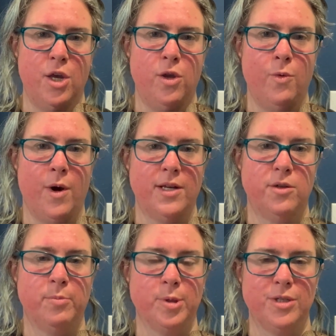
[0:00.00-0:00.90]
You want
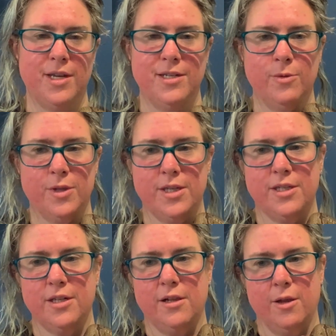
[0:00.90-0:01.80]
to present it with
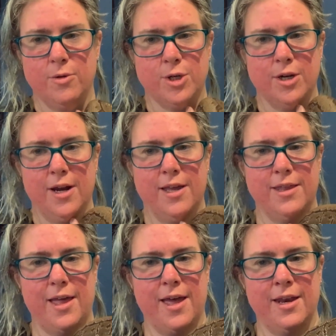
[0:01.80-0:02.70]
its enclosure
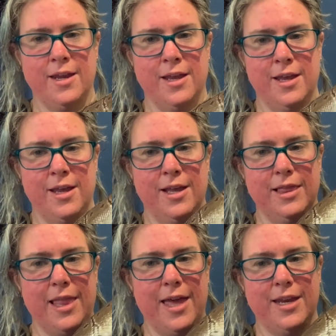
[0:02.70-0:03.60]
and then
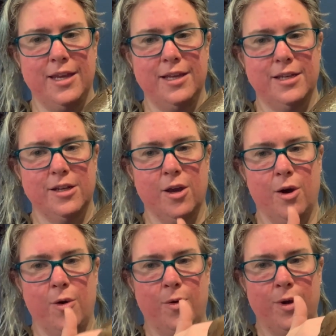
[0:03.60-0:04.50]
let it
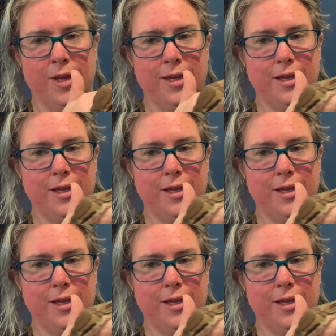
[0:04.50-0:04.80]
go,